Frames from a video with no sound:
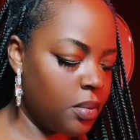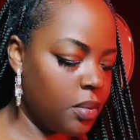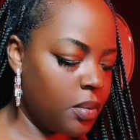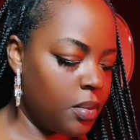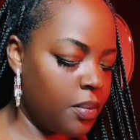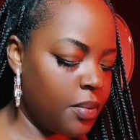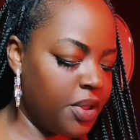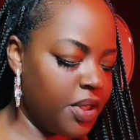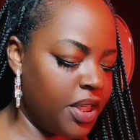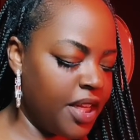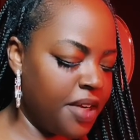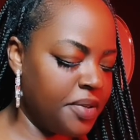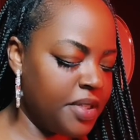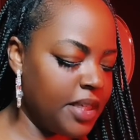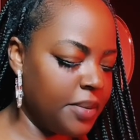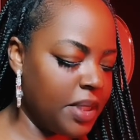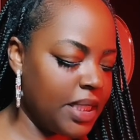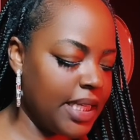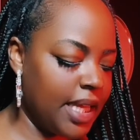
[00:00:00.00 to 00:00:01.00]
But then there was
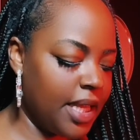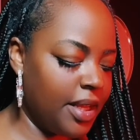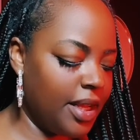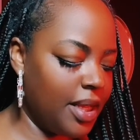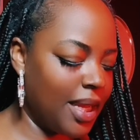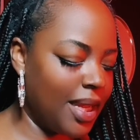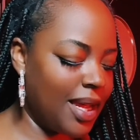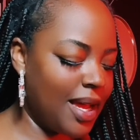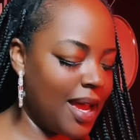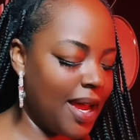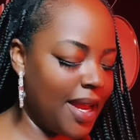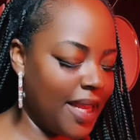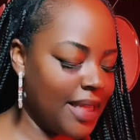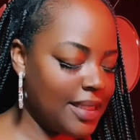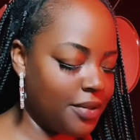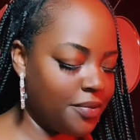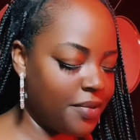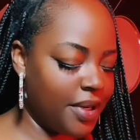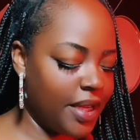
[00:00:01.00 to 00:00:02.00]
something telling you like,
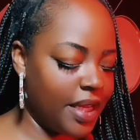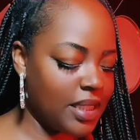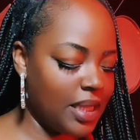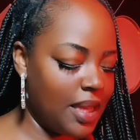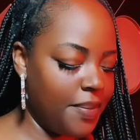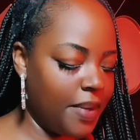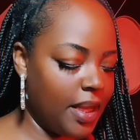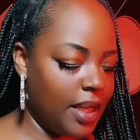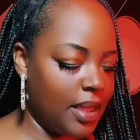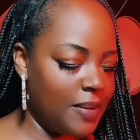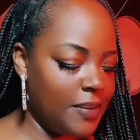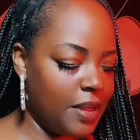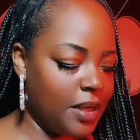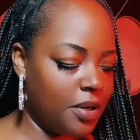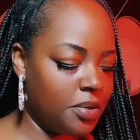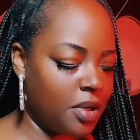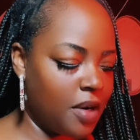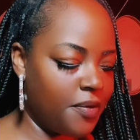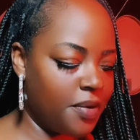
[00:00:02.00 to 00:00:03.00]
that's a risk. Let me
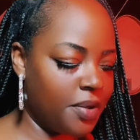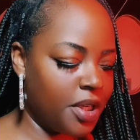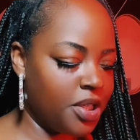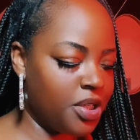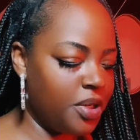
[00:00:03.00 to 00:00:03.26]
hold off on this.